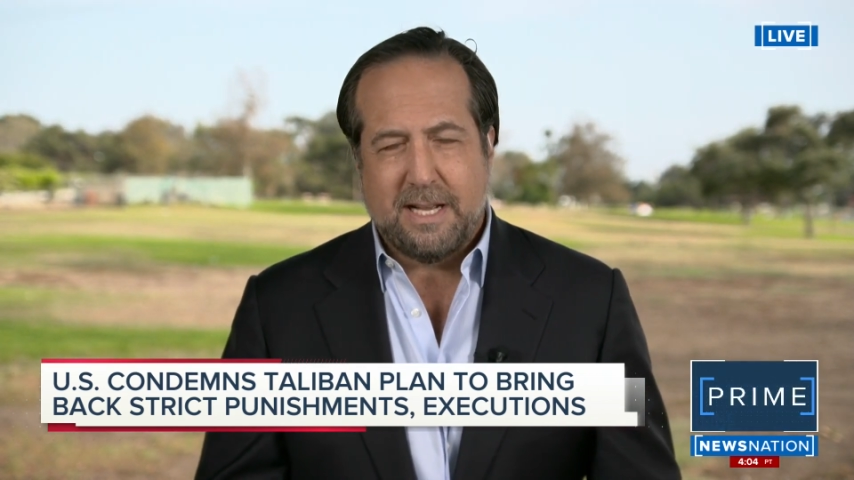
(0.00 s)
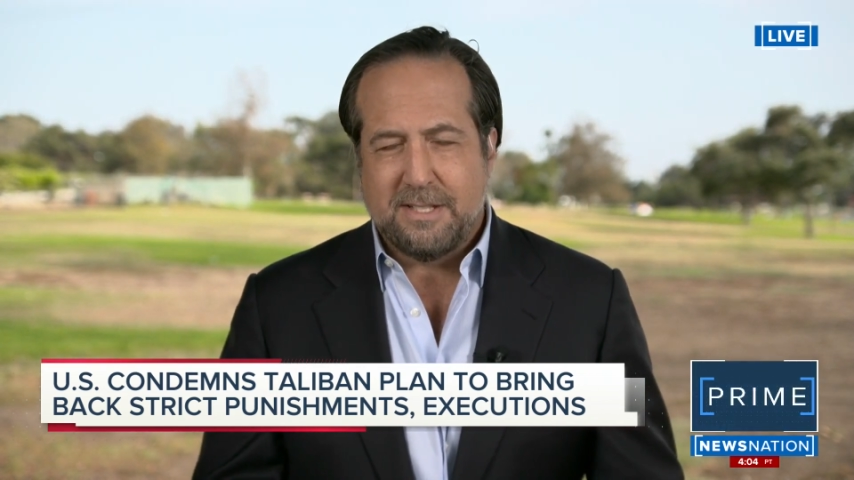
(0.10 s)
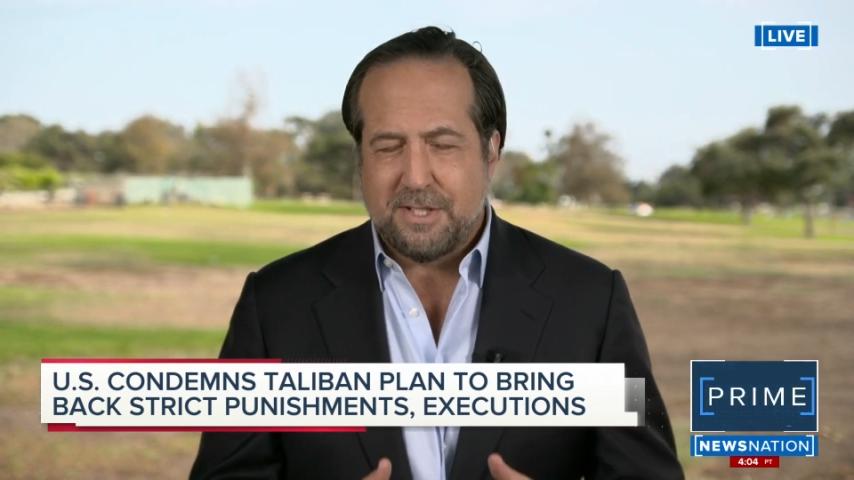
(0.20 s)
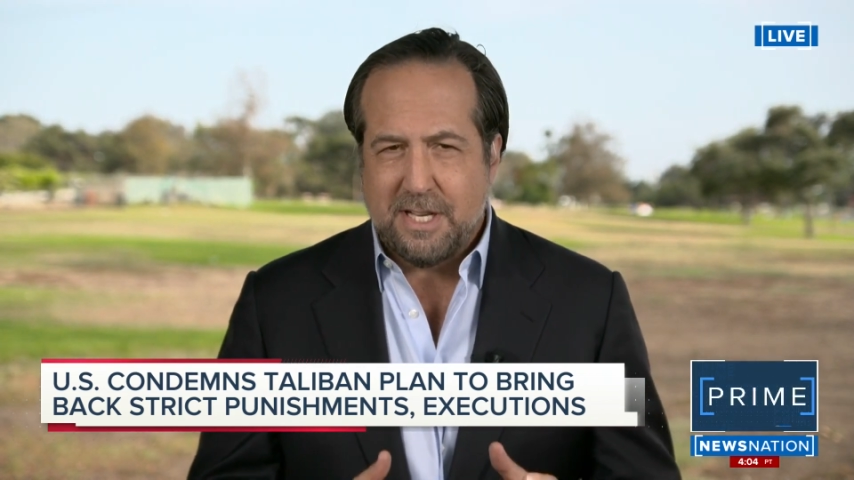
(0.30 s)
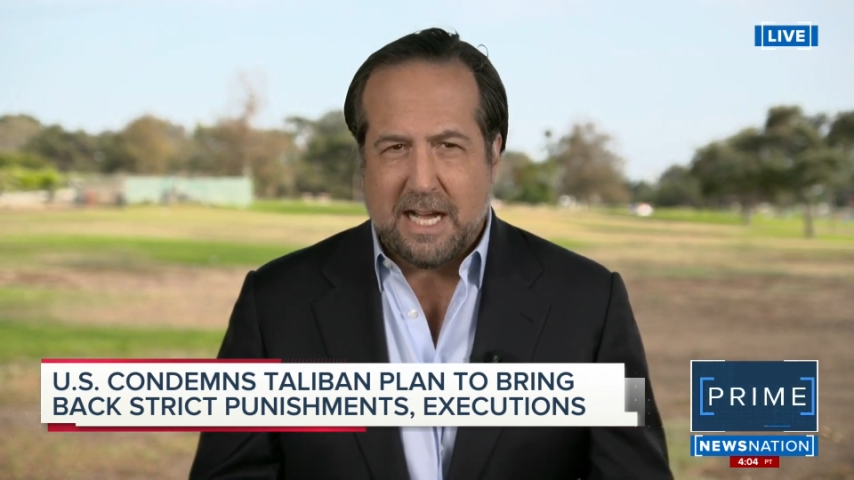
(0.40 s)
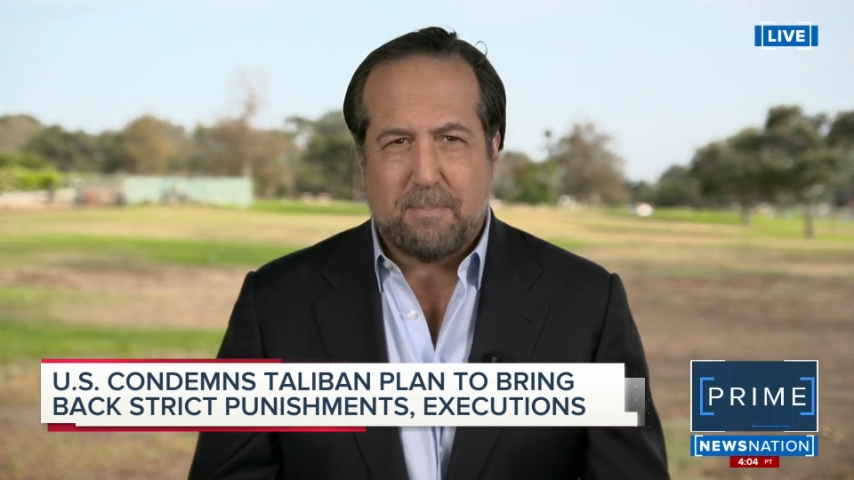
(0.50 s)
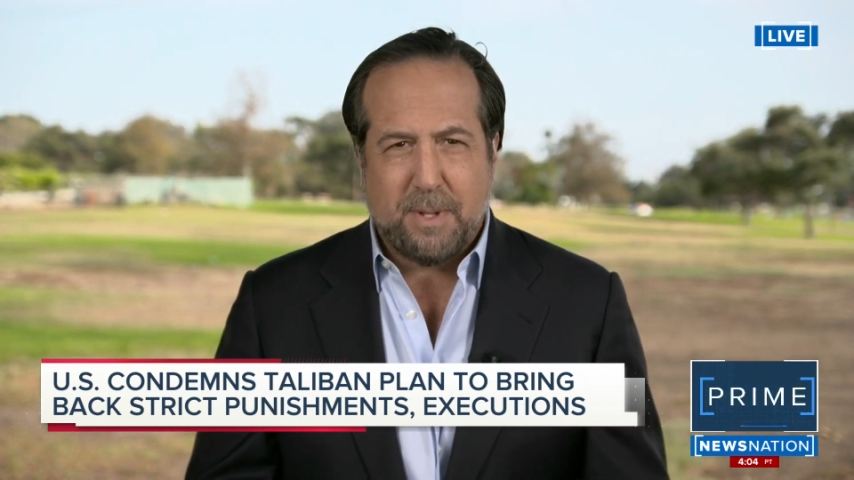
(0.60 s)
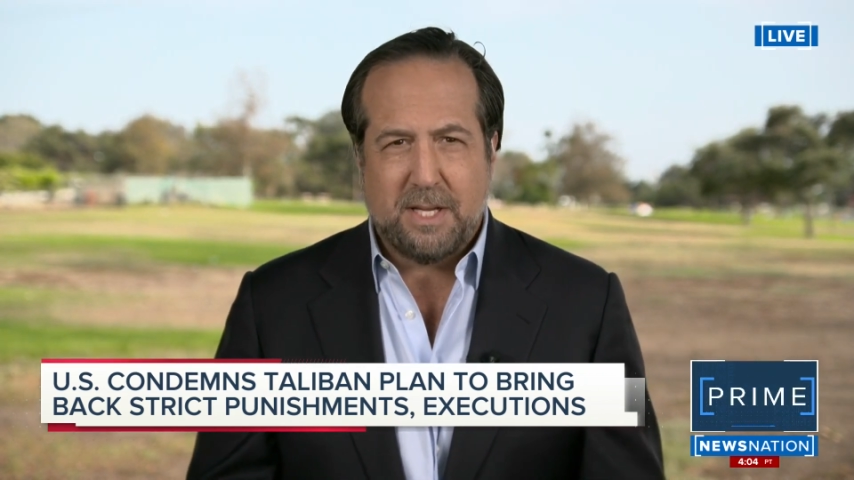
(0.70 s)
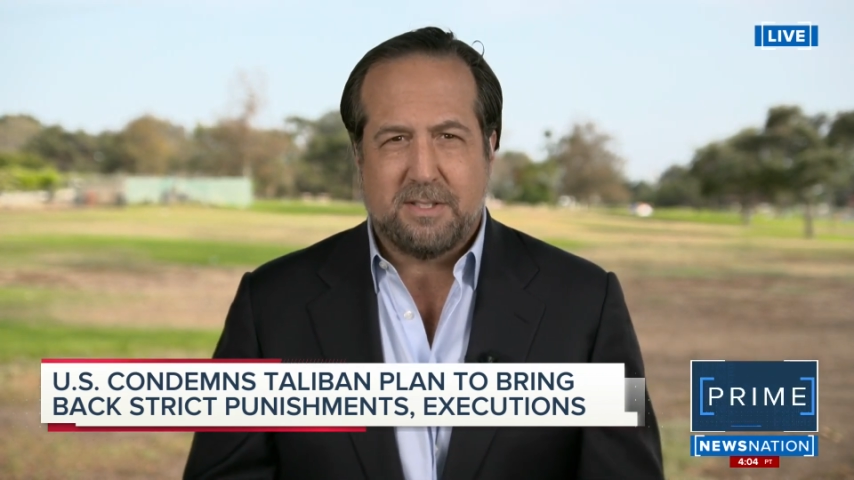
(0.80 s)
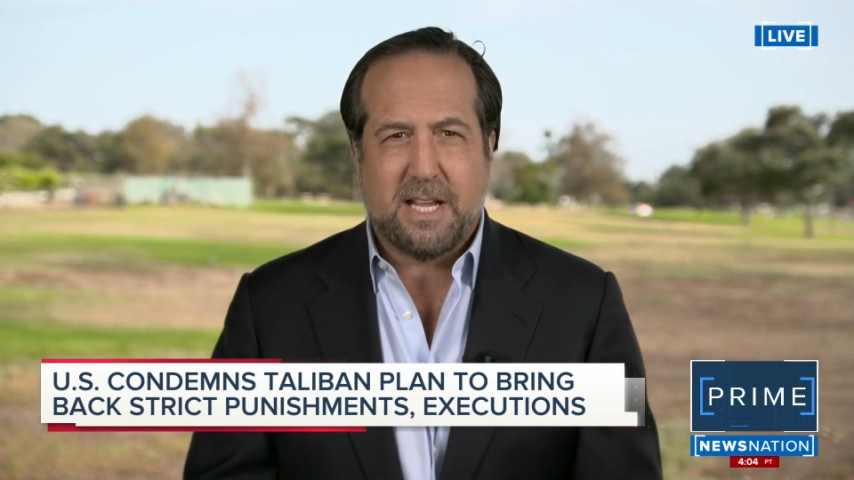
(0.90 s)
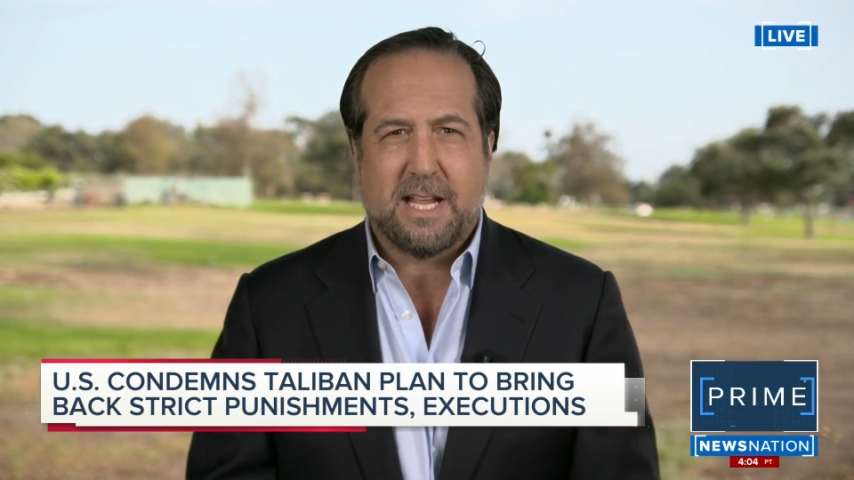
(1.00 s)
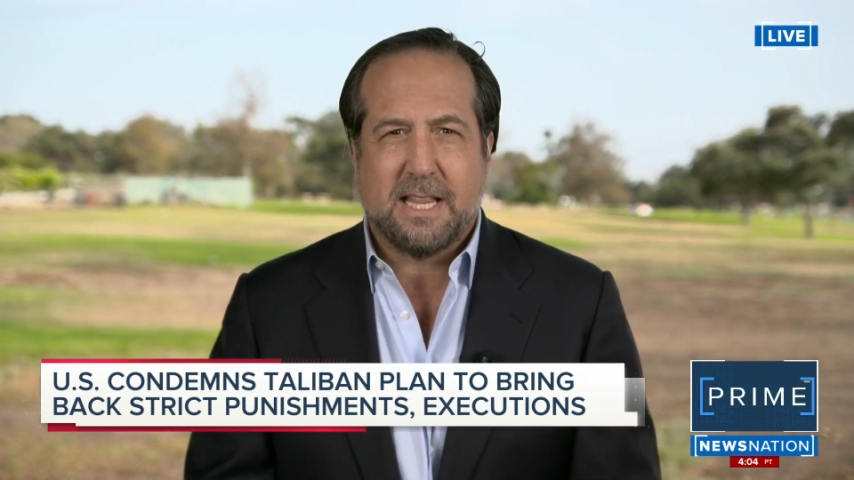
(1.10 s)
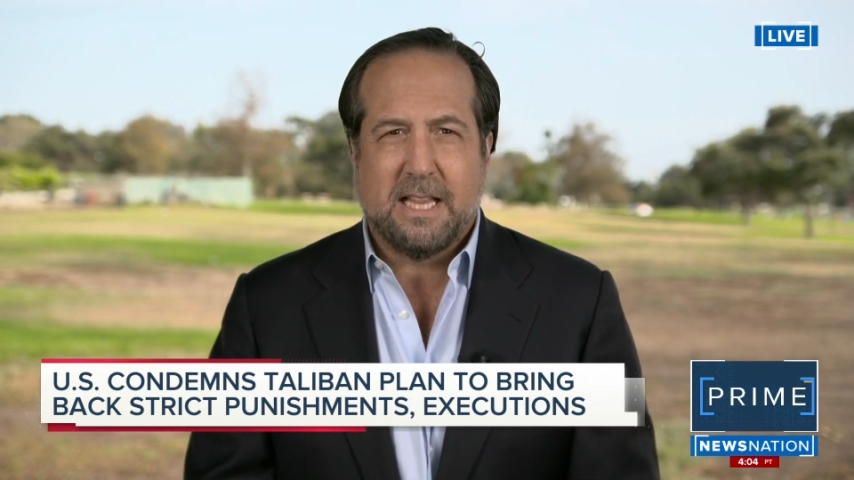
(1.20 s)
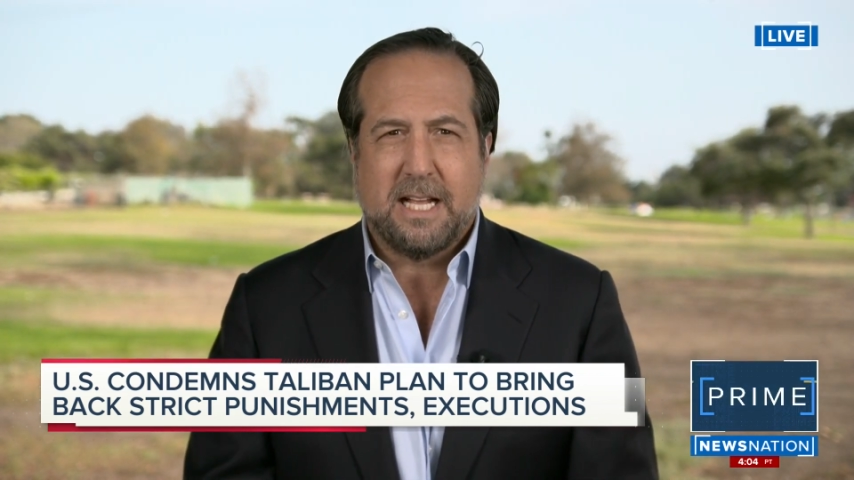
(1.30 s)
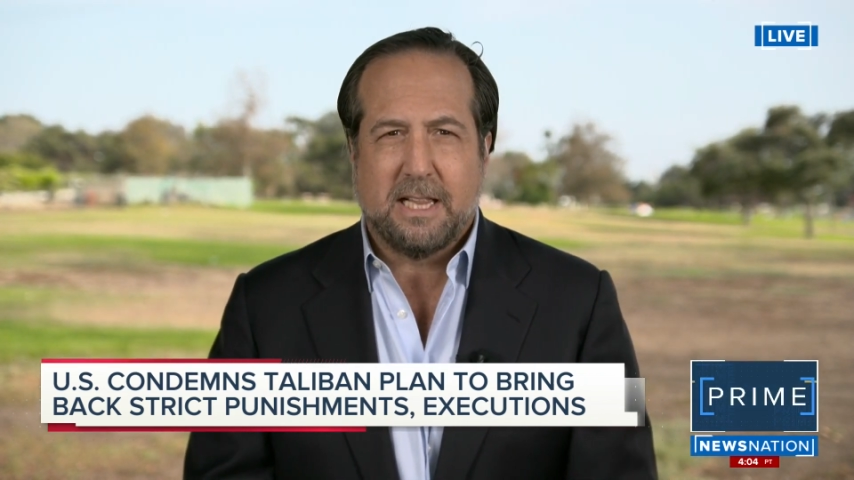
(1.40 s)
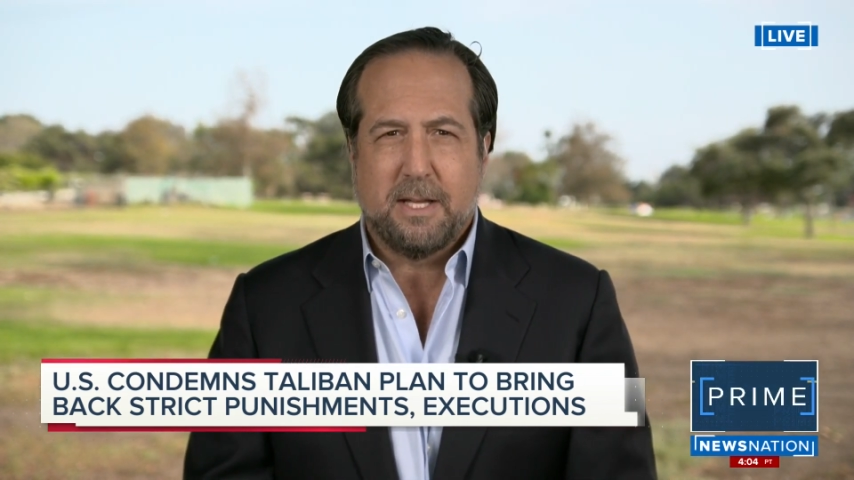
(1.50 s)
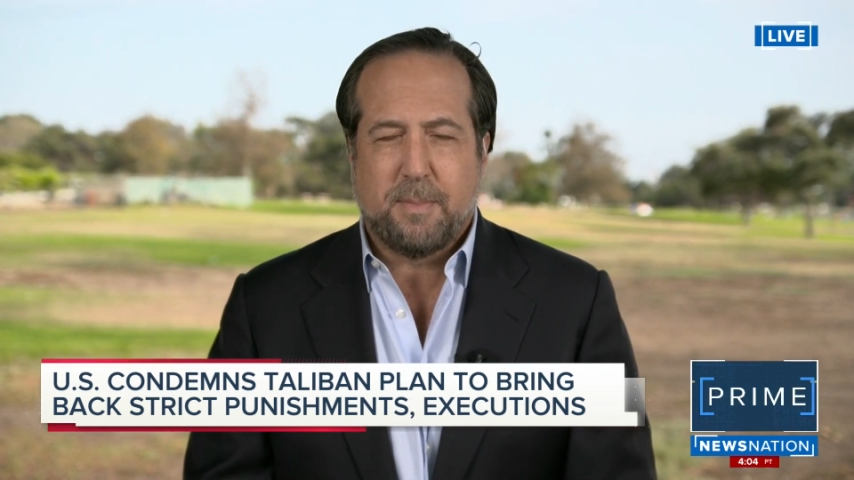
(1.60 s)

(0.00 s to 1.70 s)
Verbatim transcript: is not being taken lightly